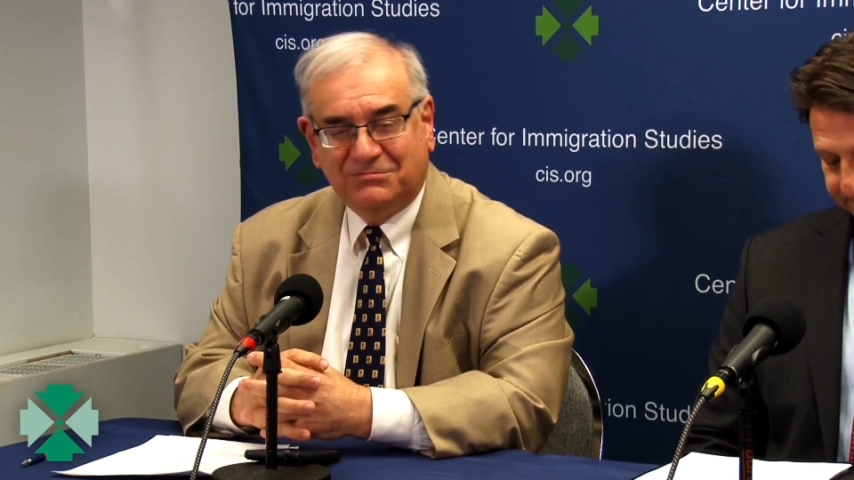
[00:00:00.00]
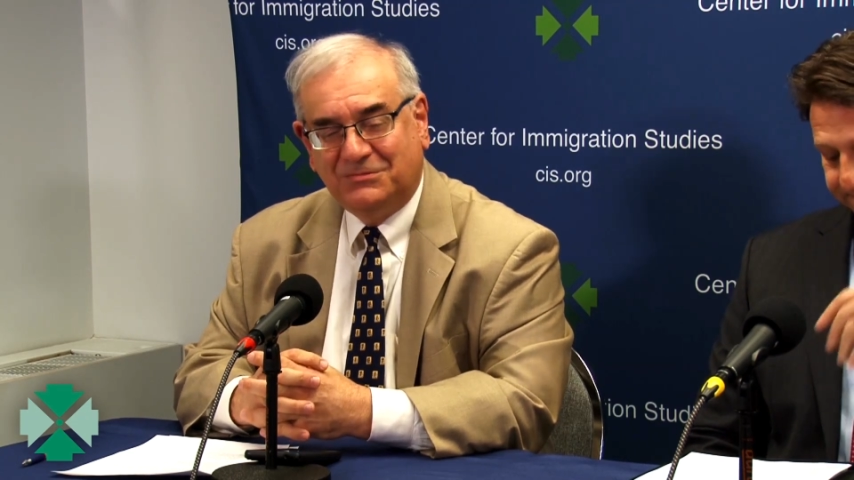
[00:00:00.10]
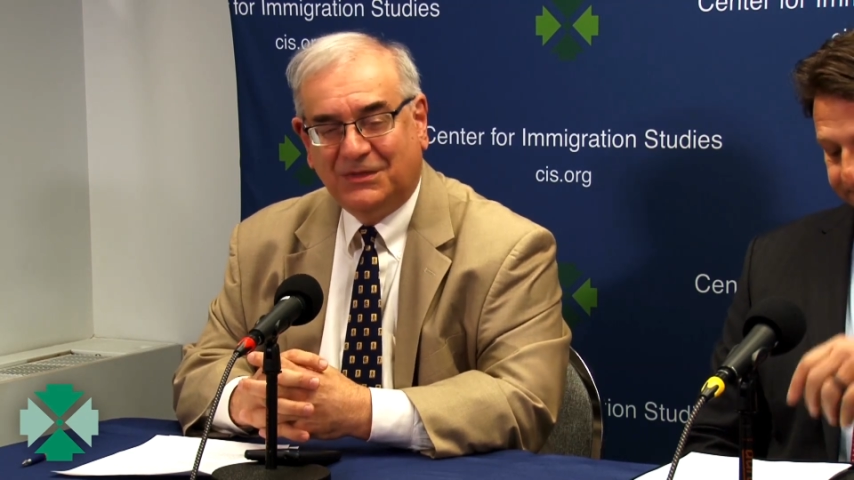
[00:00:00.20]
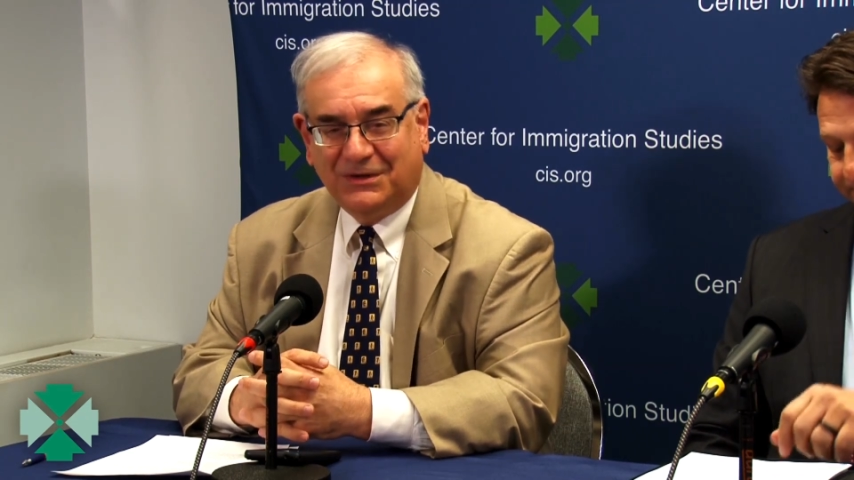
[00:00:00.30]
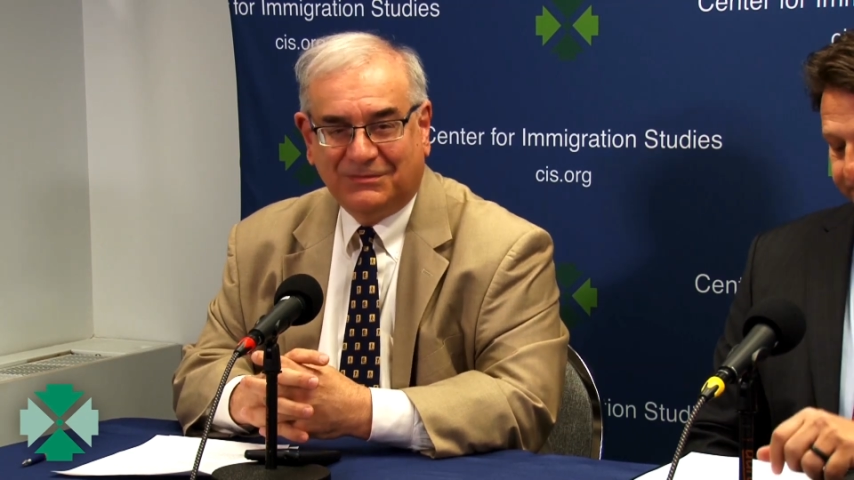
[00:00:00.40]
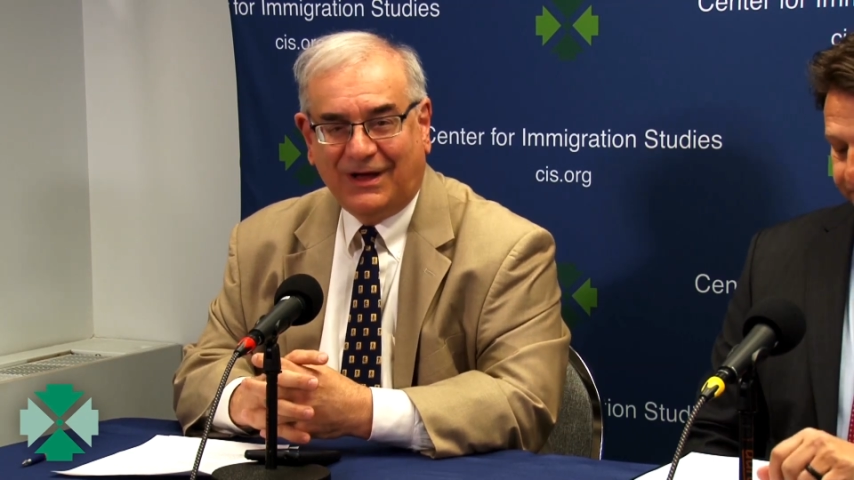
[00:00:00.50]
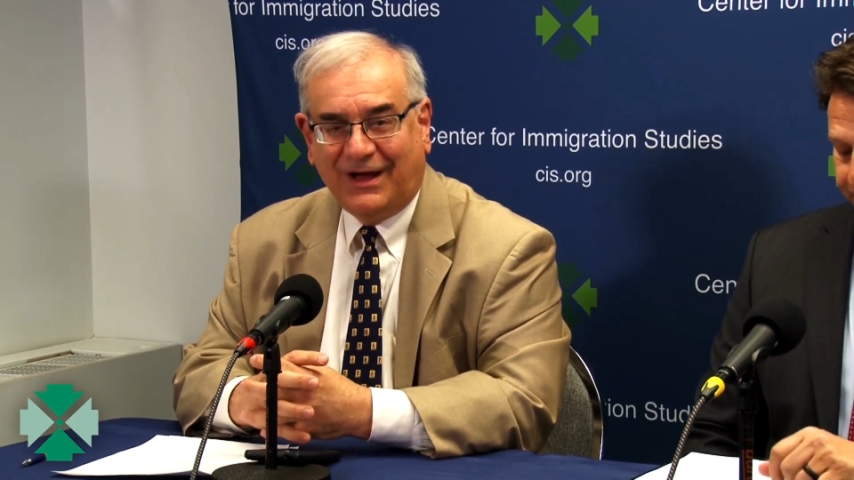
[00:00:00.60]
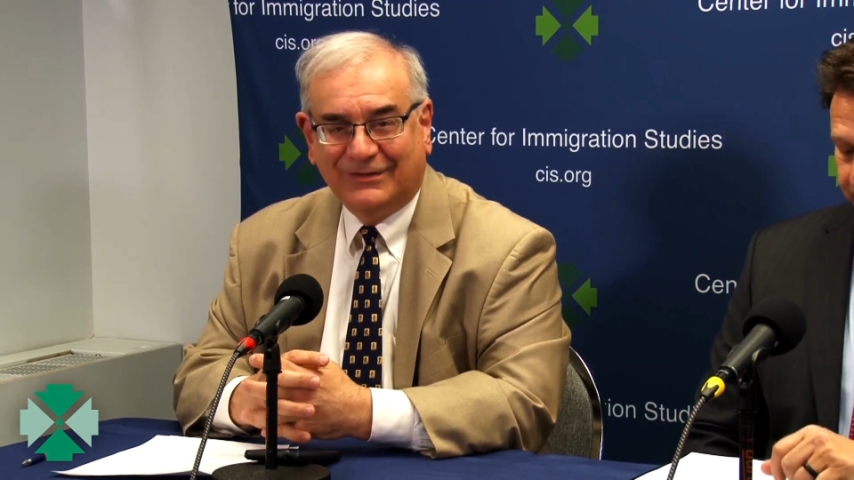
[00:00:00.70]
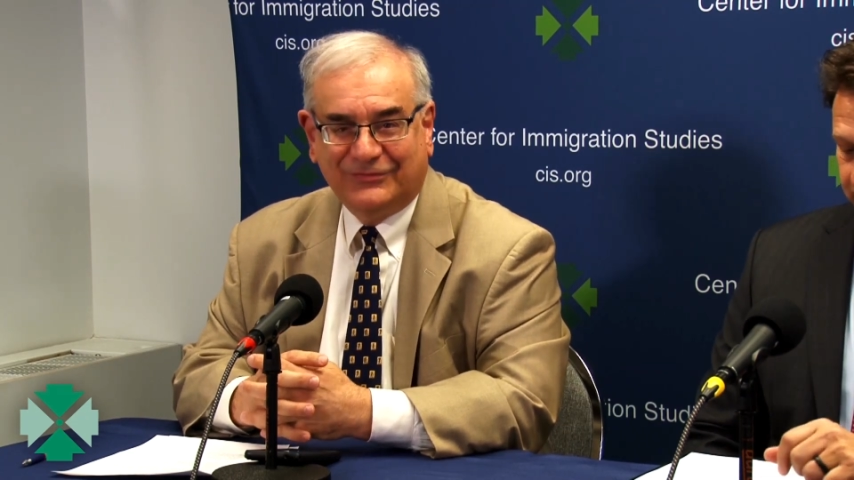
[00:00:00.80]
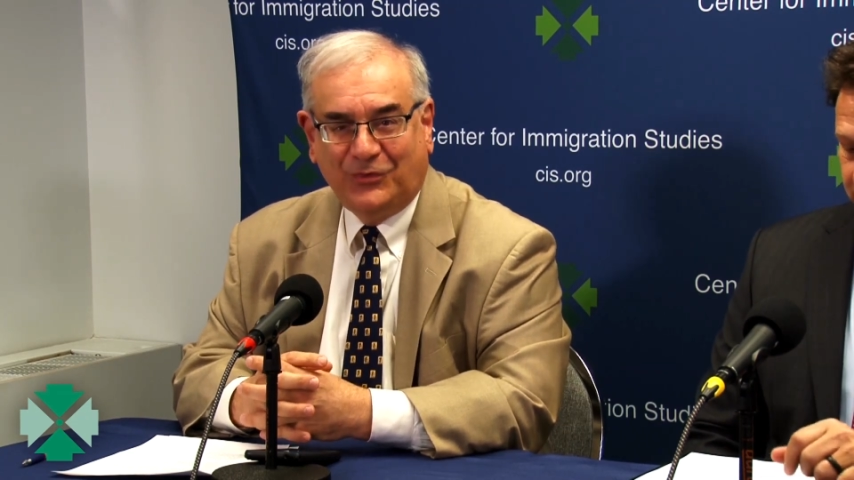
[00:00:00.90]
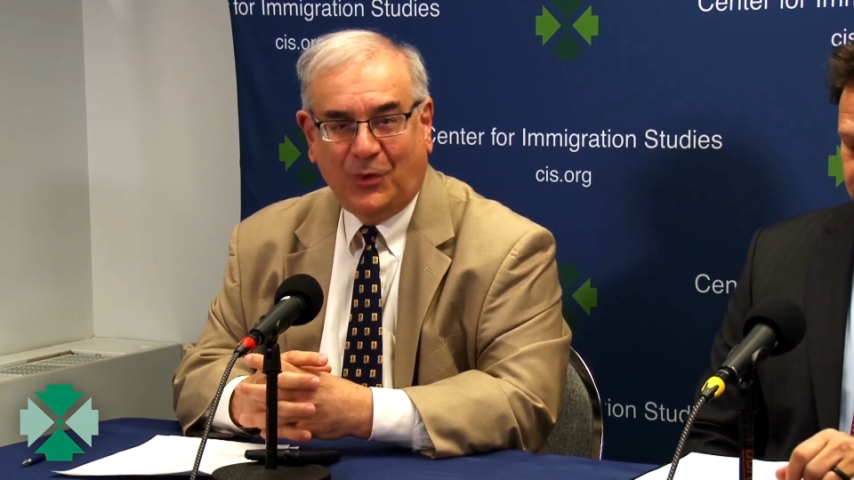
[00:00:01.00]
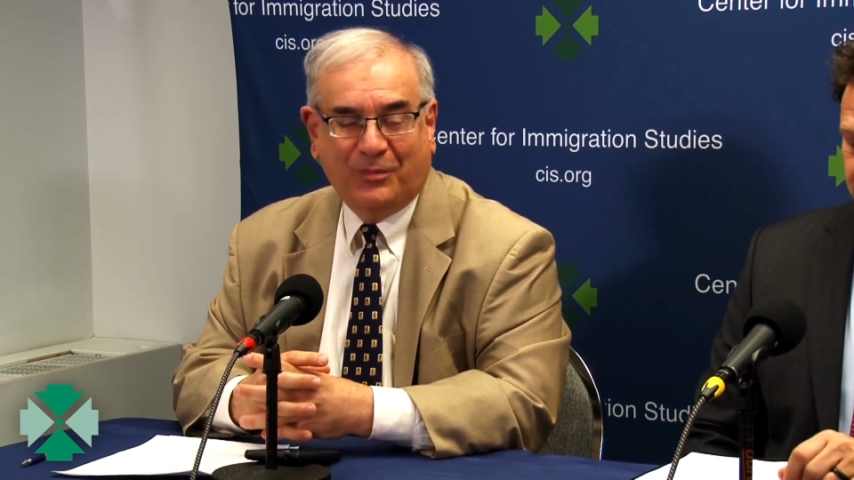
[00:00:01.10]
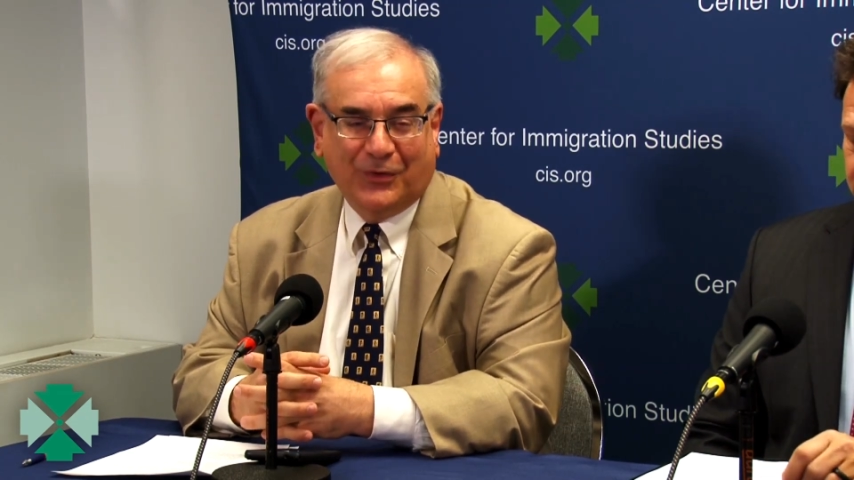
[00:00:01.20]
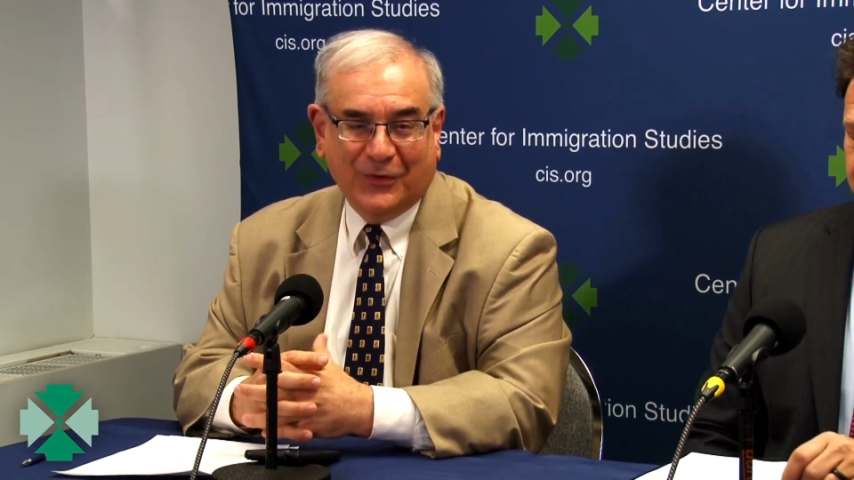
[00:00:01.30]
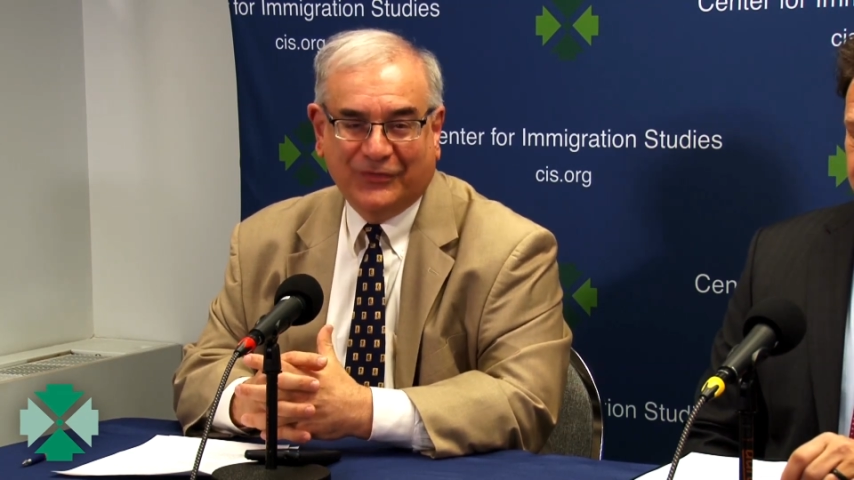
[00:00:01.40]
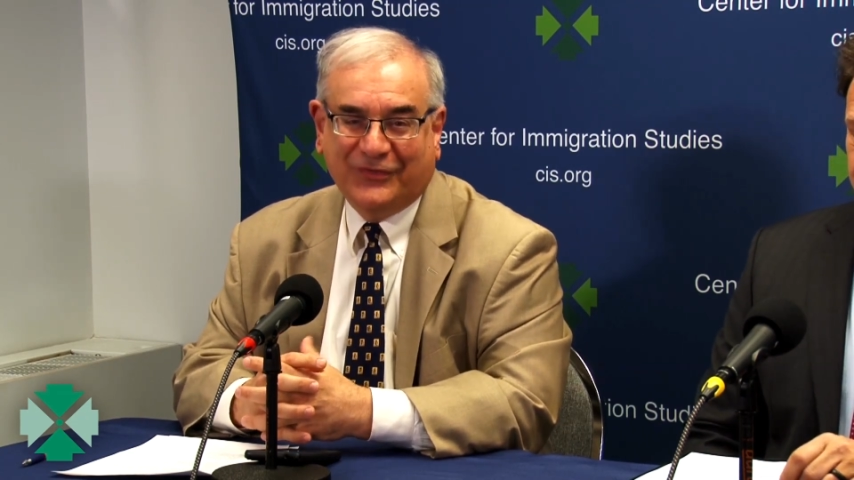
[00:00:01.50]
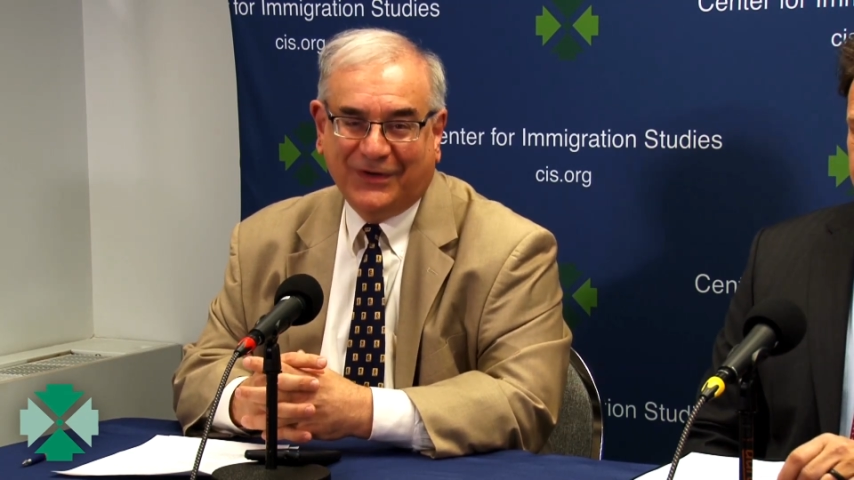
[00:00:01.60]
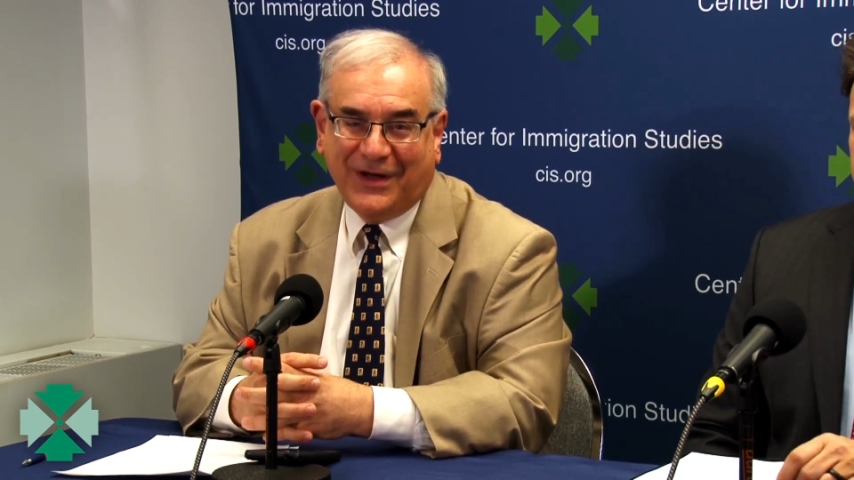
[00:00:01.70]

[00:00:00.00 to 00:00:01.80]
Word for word: not foolproof.